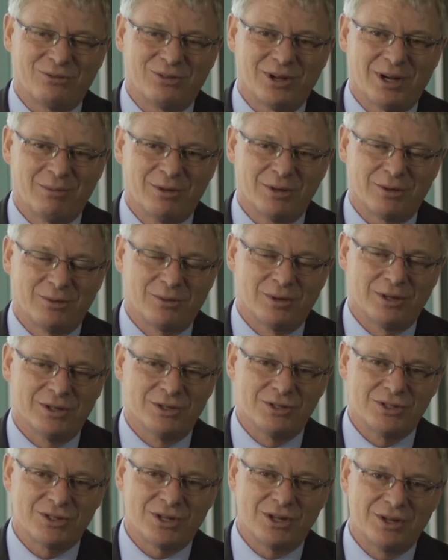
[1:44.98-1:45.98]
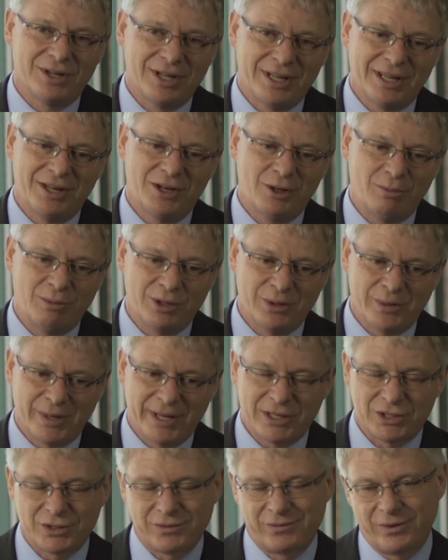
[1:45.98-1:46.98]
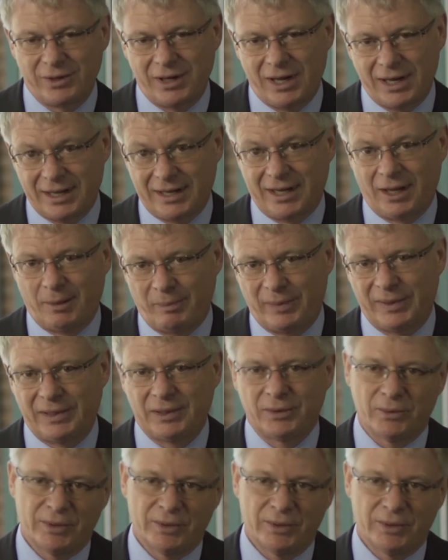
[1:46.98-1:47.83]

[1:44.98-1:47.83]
Fabric runs on AWS for a couple of